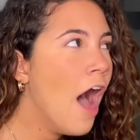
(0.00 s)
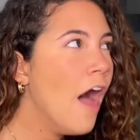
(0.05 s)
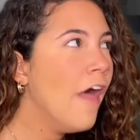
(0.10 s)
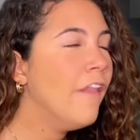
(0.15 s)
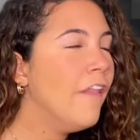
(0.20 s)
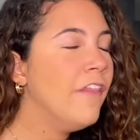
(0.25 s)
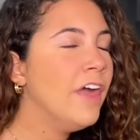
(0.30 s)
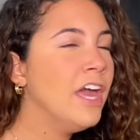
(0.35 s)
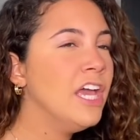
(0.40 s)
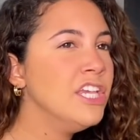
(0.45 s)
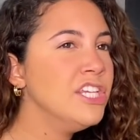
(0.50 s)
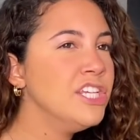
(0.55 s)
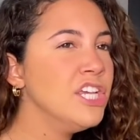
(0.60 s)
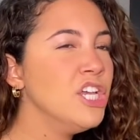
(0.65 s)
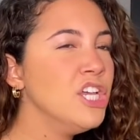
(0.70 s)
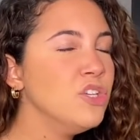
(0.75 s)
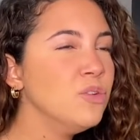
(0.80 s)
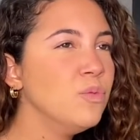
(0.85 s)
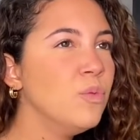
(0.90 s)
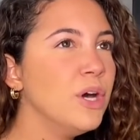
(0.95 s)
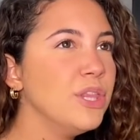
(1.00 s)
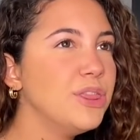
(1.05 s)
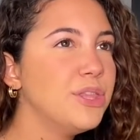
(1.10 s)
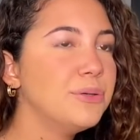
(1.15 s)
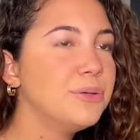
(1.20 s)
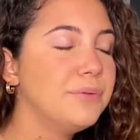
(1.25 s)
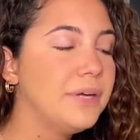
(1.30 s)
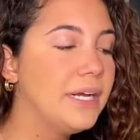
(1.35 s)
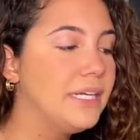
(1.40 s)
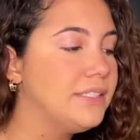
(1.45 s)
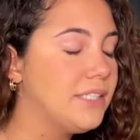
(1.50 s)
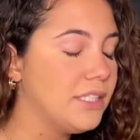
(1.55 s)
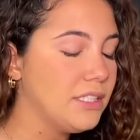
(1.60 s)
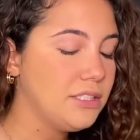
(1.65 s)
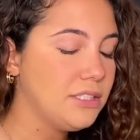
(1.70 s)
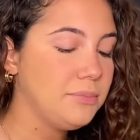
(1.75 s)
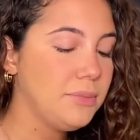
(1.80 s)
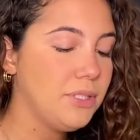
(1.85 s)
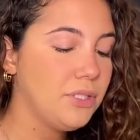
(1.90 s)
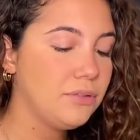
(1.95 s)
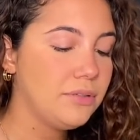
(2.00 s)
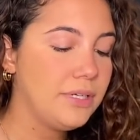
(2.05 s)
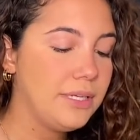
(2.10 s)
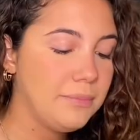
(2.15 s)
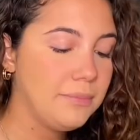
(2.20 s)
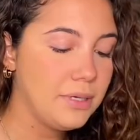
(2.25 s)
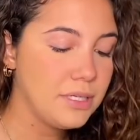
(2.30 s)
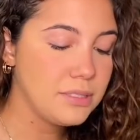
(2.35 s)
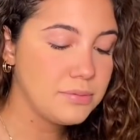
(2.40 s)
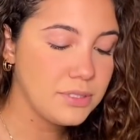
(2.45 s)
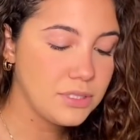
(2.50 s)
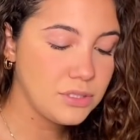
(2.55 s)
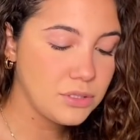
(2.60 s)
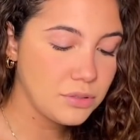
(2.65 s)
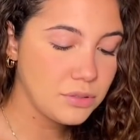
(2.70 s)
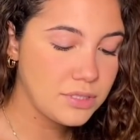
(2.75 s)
This is what the rain does to me. The rain makes me so